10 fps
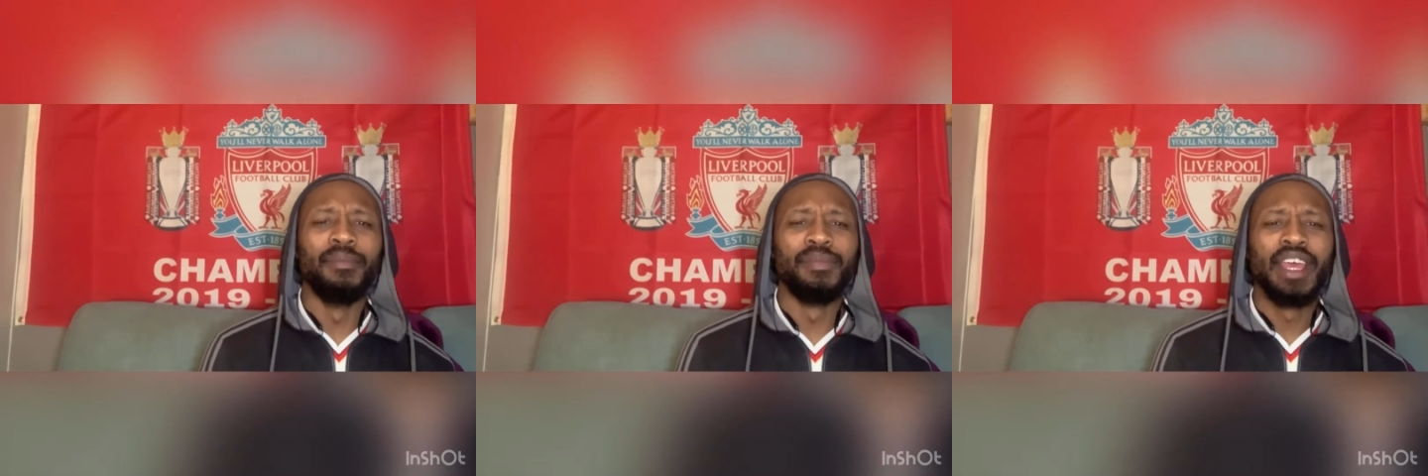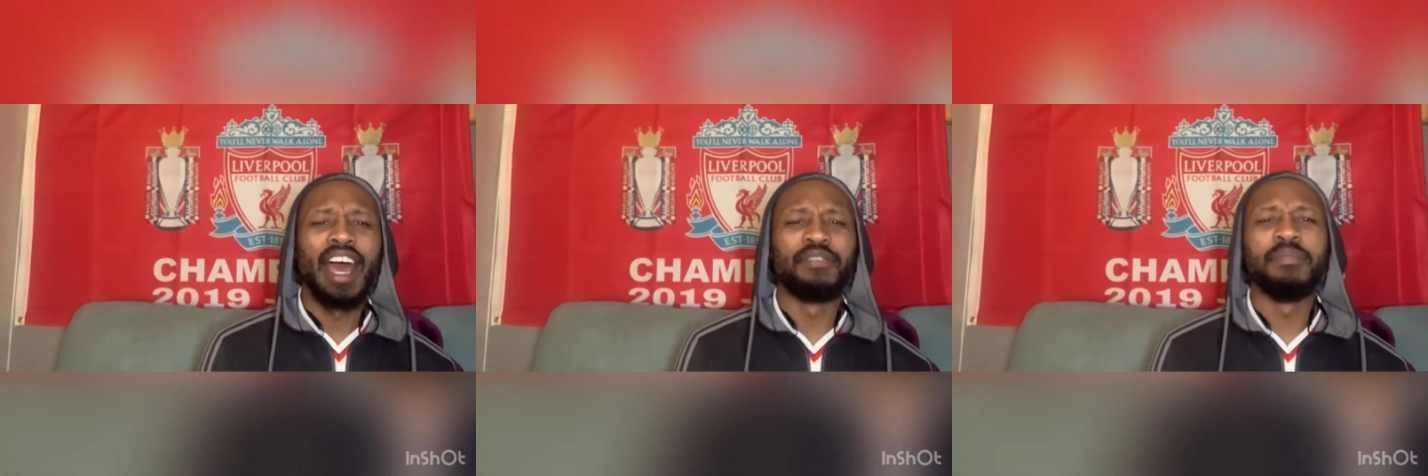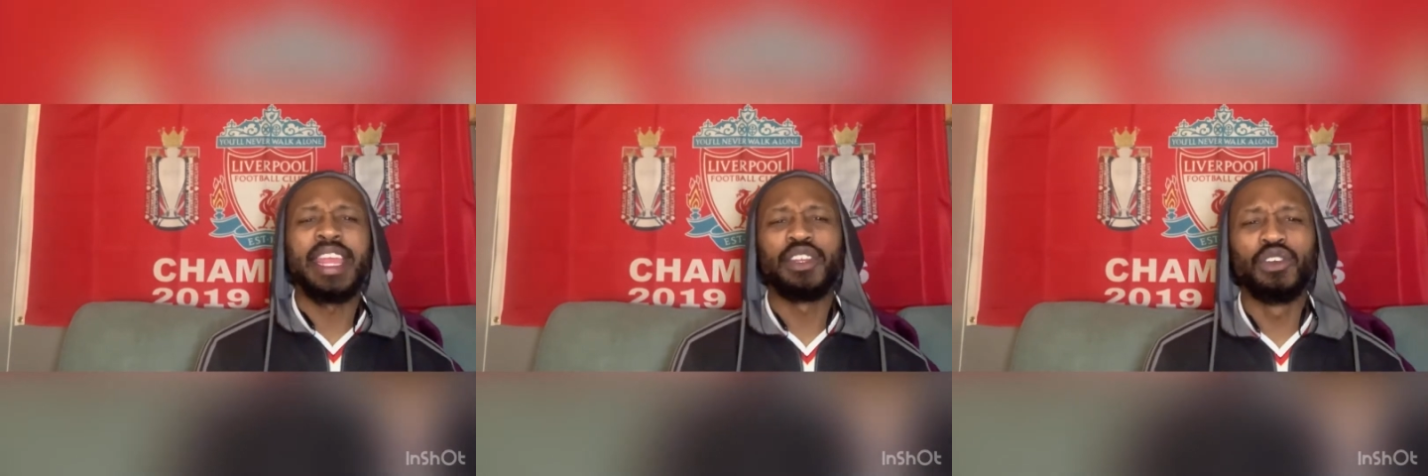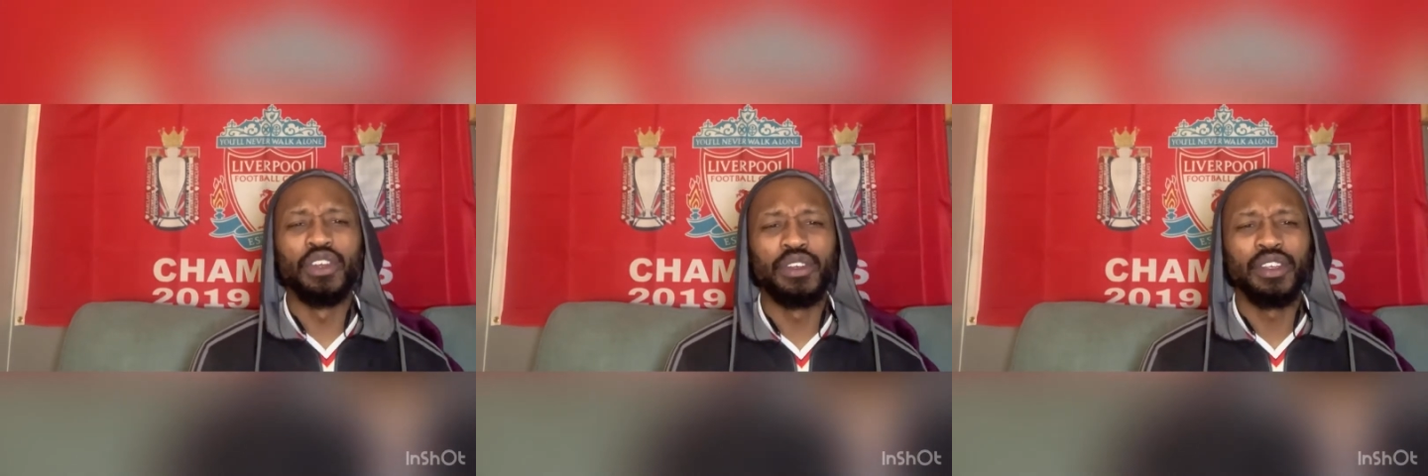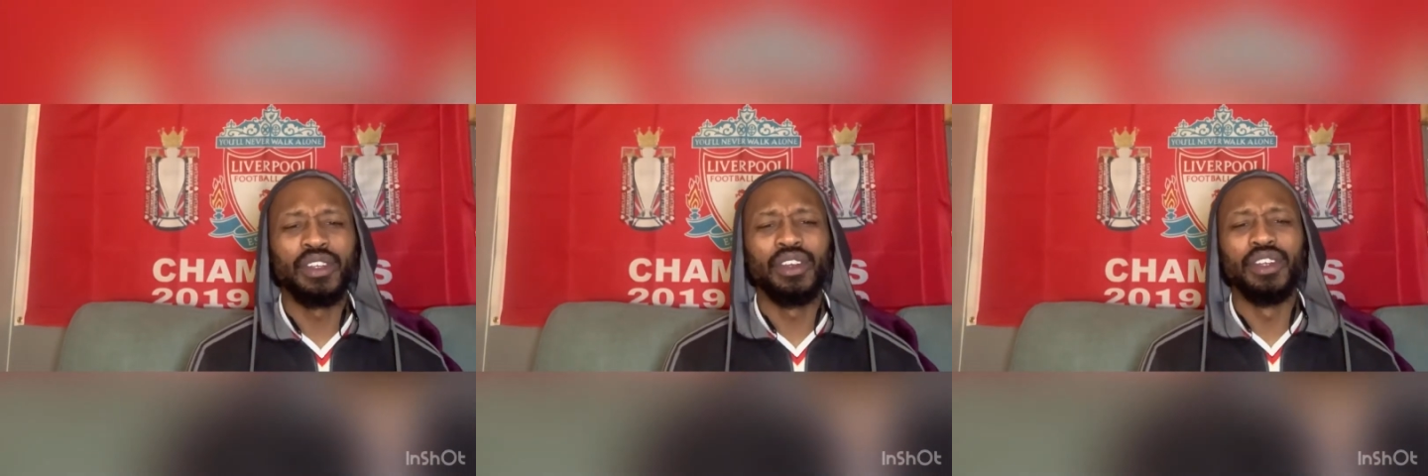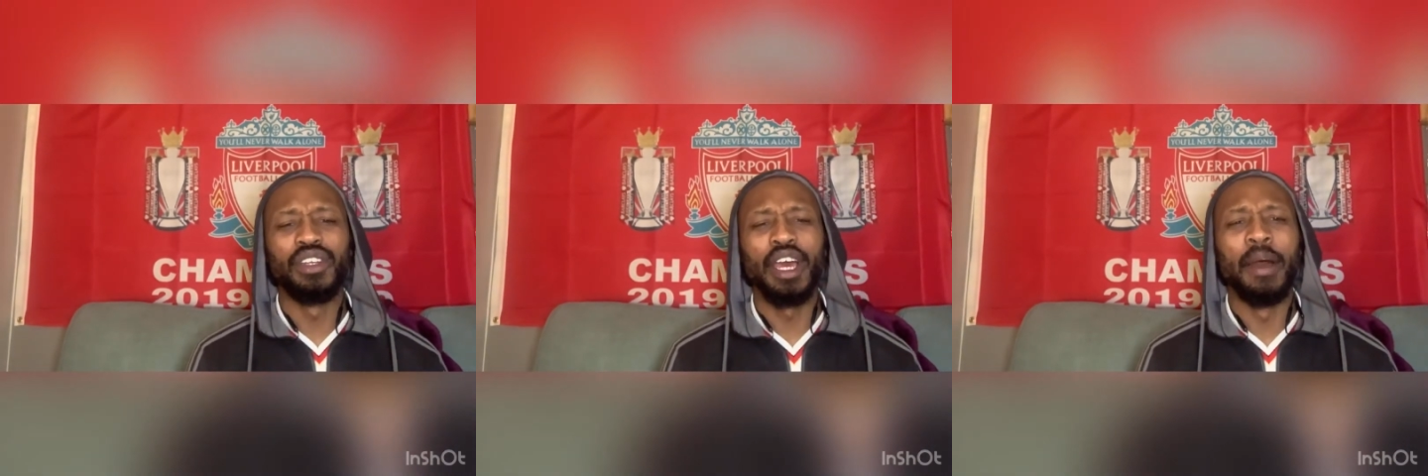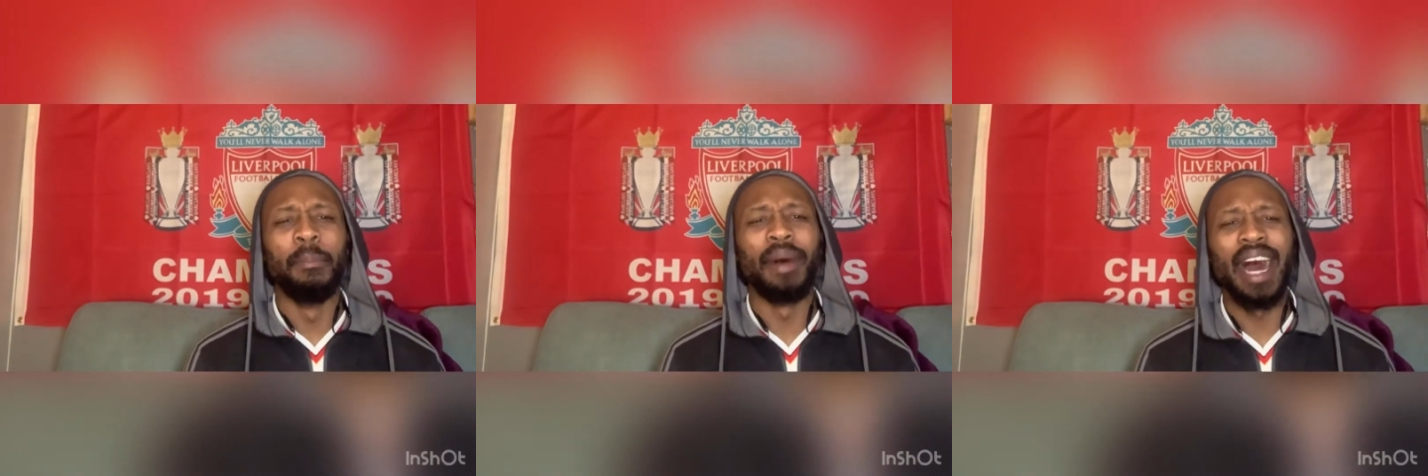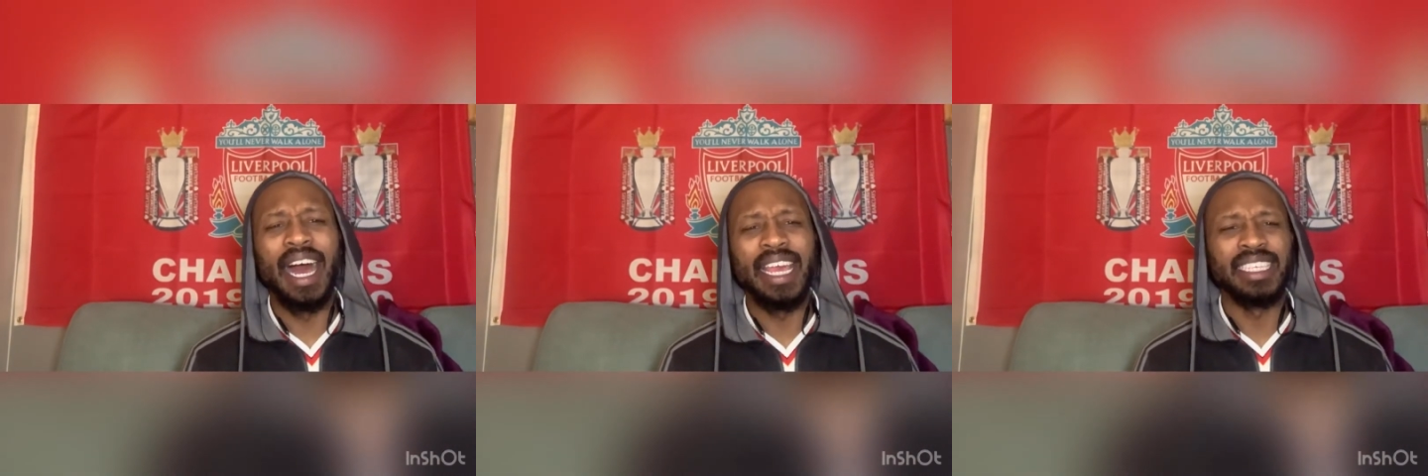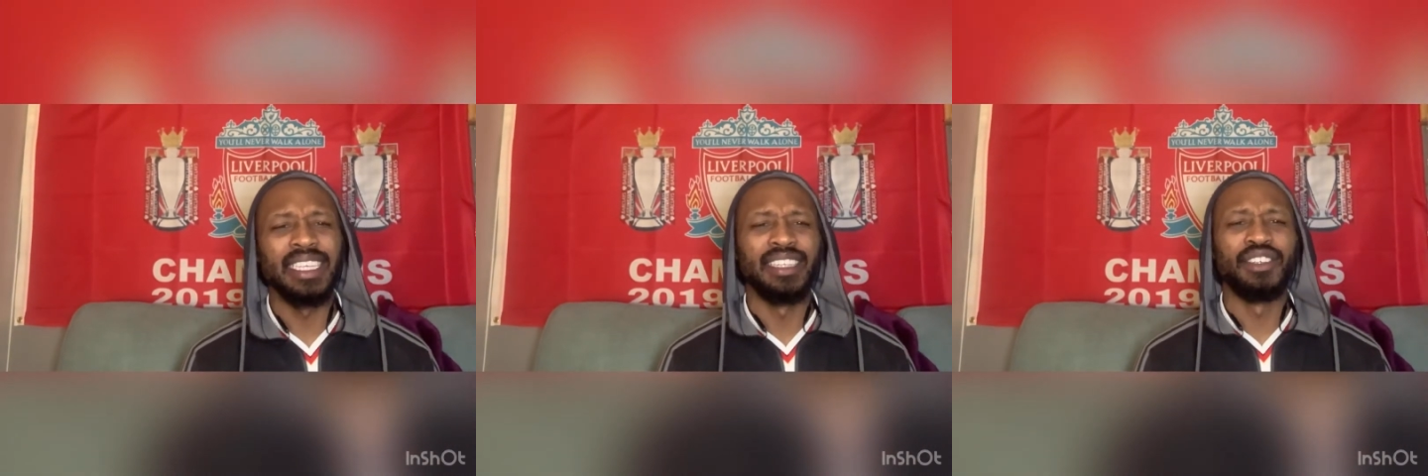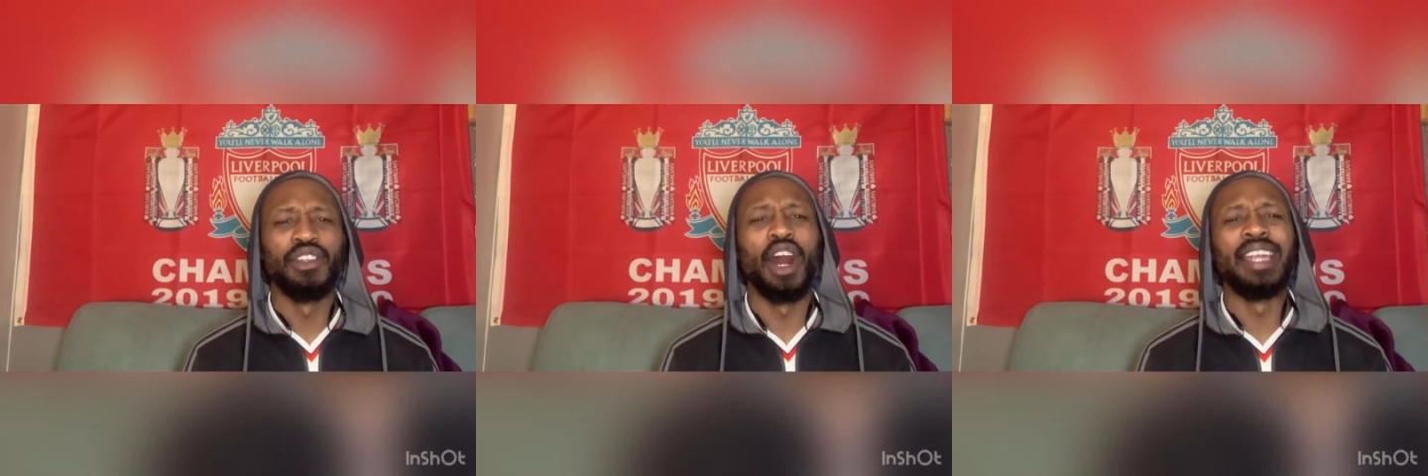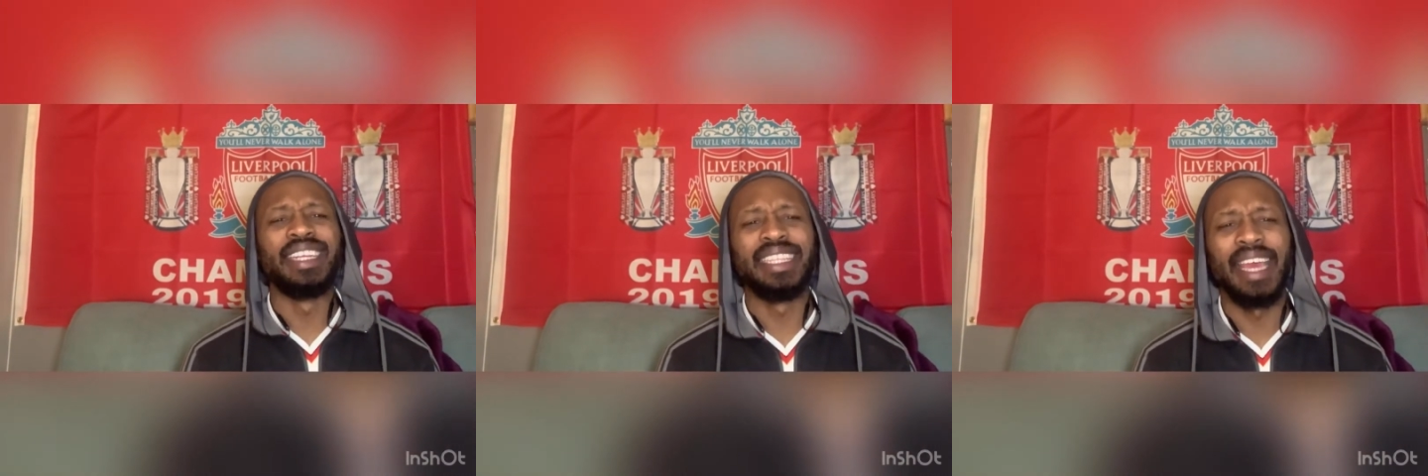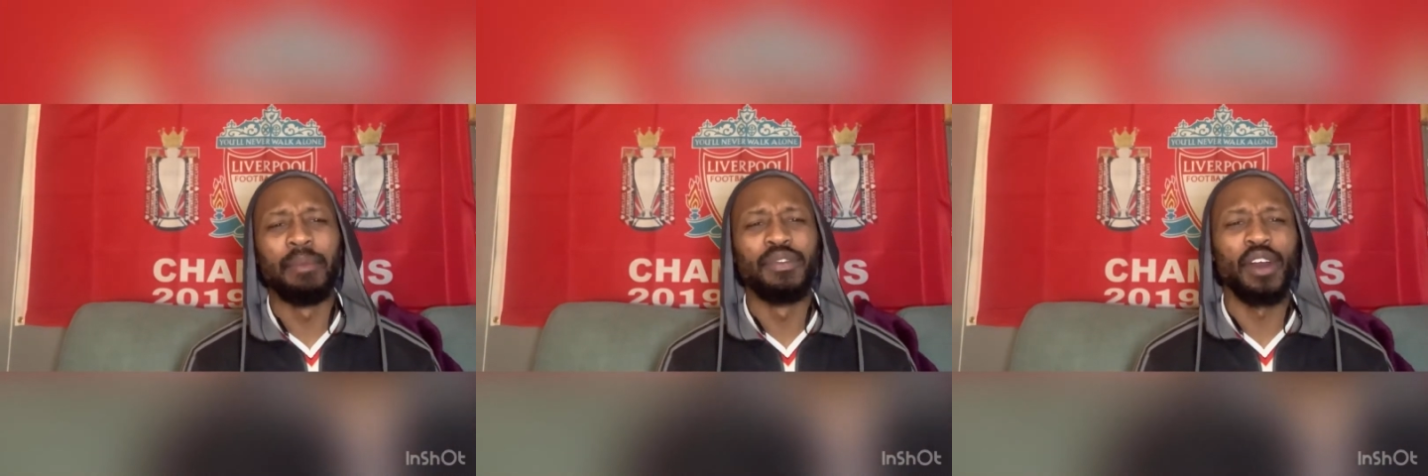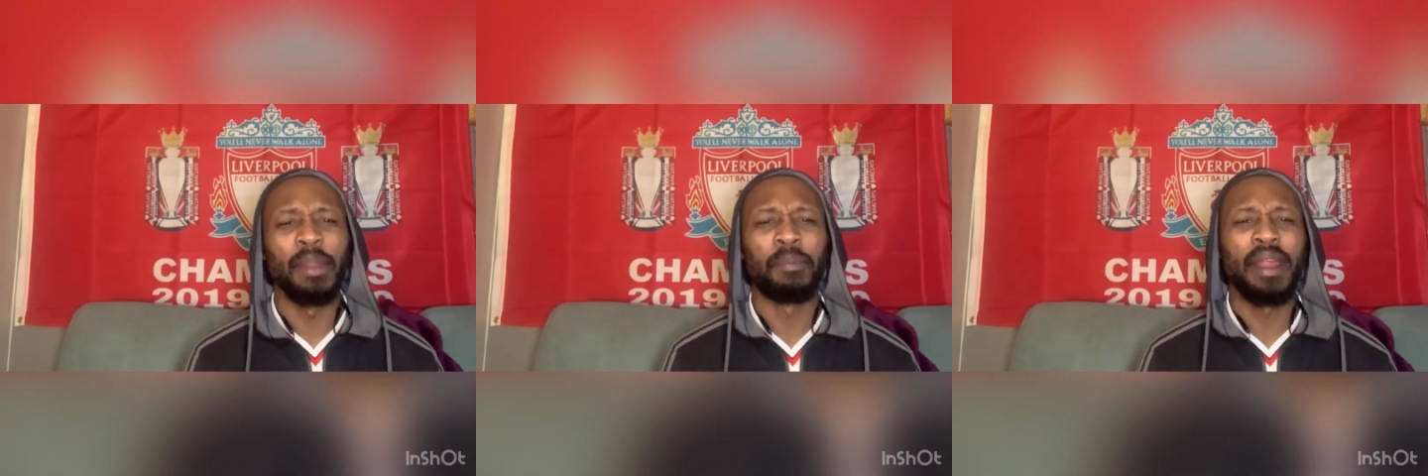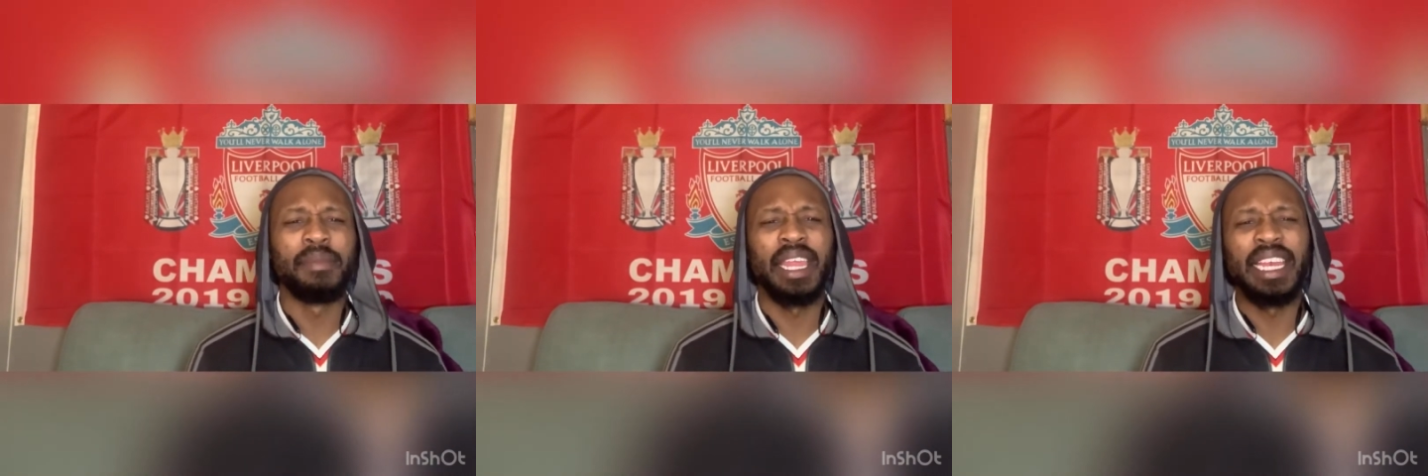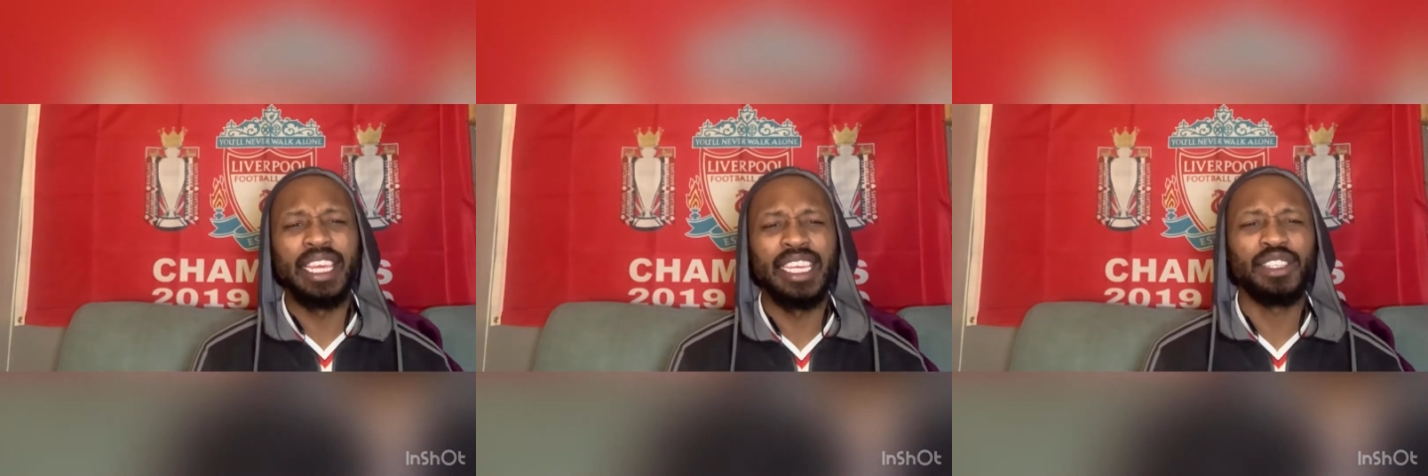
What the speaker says: have made good buys, and you know, under them we've got the Premier League.